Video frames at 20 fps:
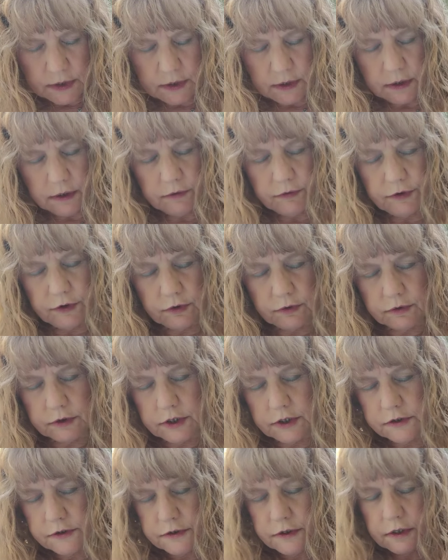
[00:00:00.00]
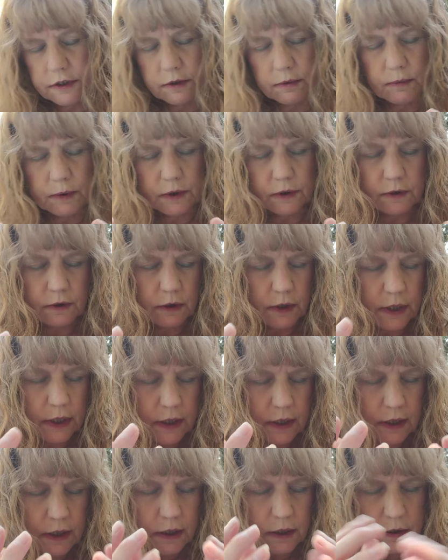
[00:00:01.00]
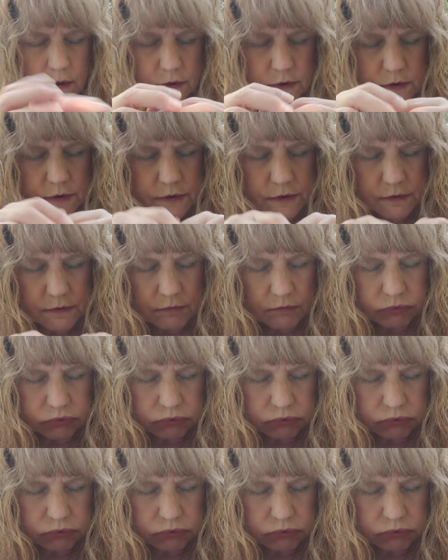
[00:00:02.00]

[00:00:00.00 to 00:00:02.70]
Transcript: And if you just did it with your hands.